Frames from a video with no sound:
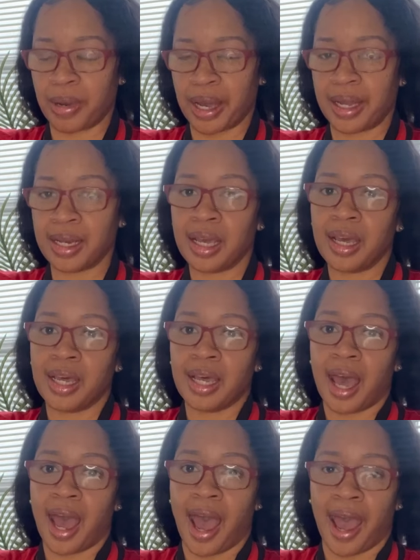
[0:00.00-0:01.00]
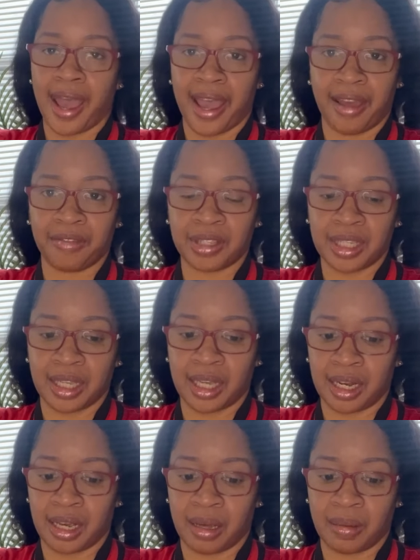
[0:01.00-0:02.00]
but I have to
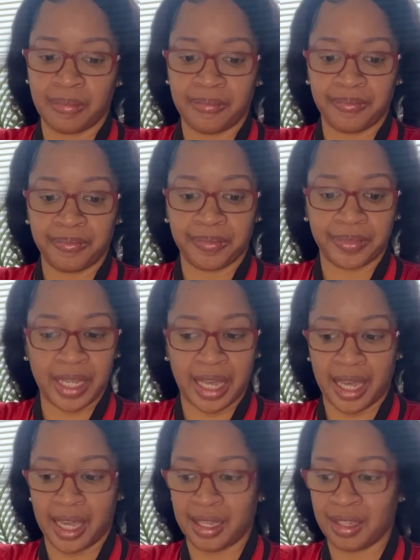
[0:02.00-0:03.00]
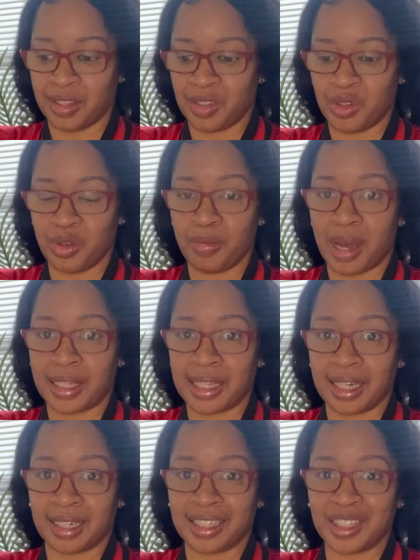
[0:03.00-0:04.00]
get up and do my
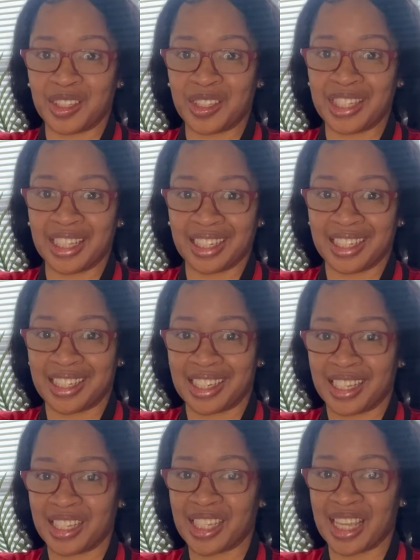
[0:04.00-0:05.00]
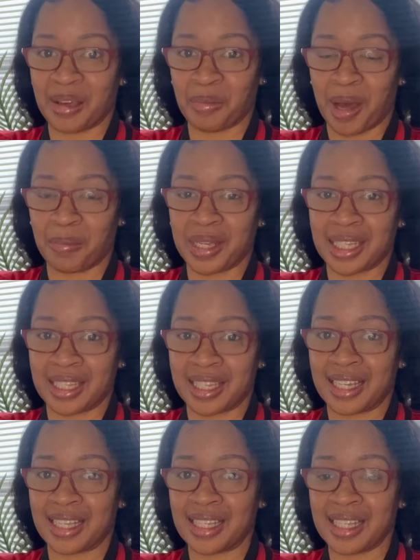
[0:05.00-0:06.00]
daily diligence in my
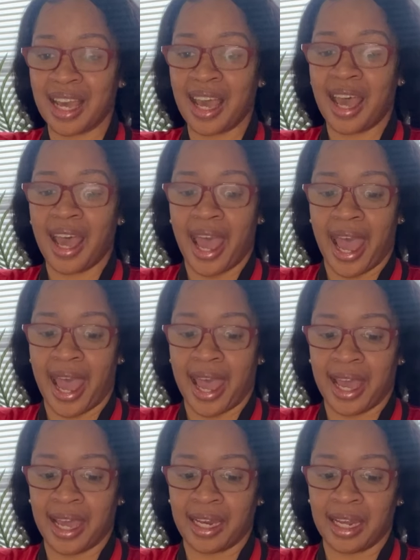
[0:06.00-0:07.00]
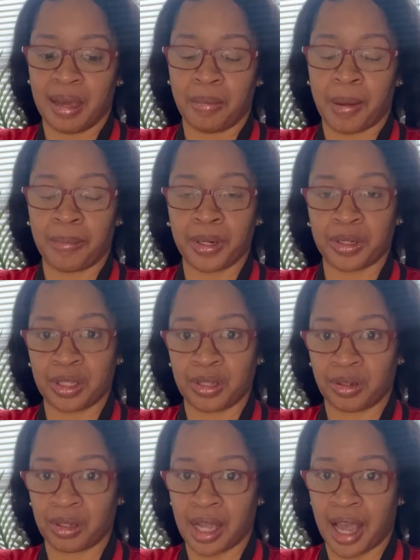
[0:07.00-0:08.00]
business and in my
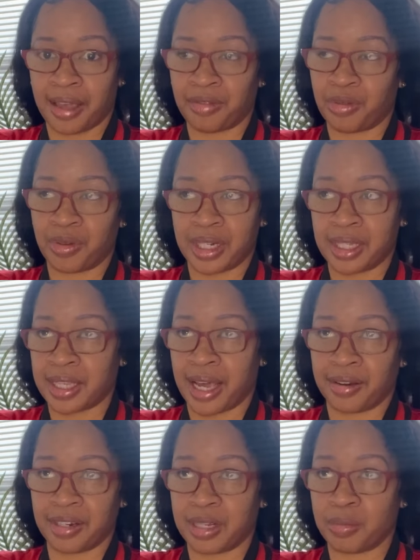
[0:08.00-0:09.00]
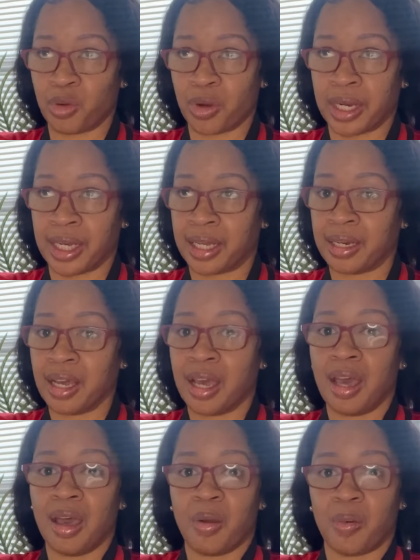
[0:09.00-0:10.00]
personal life on a Saturday morning.
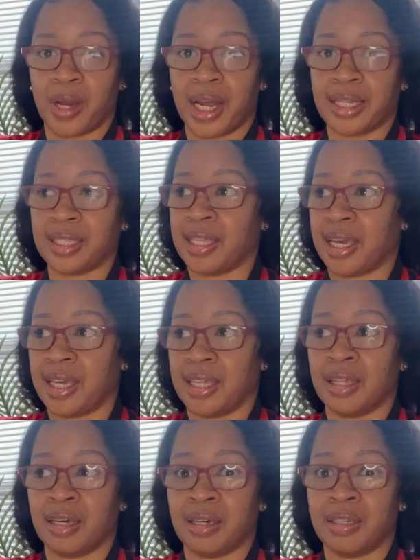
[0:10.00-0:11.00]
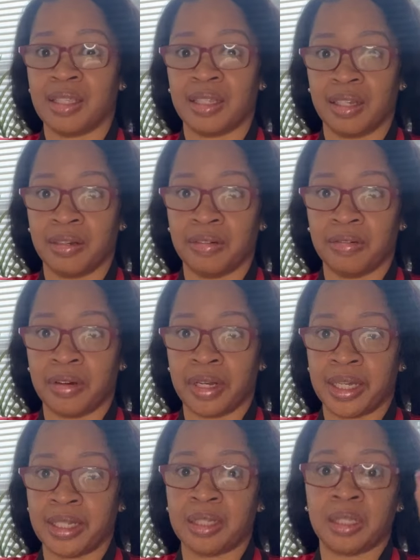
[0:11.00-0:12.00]
When I say the
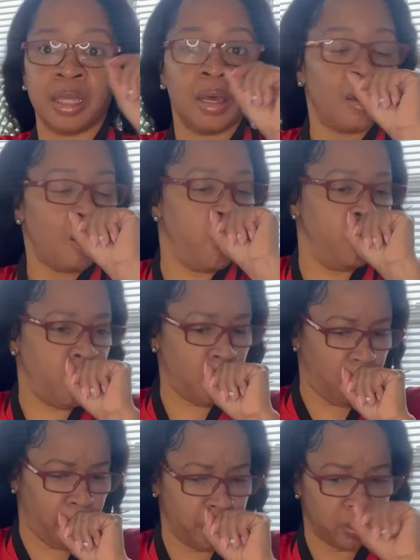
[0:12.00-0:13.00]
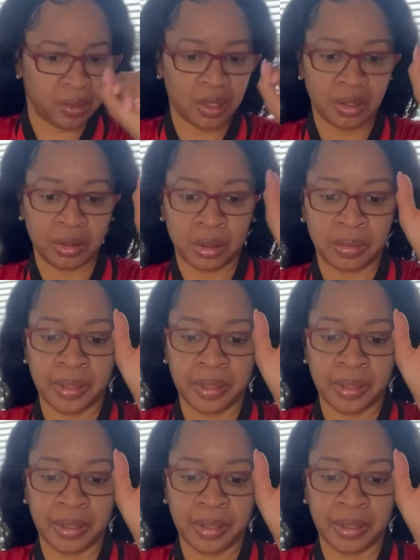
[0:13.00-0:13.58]
steroids, excuse me,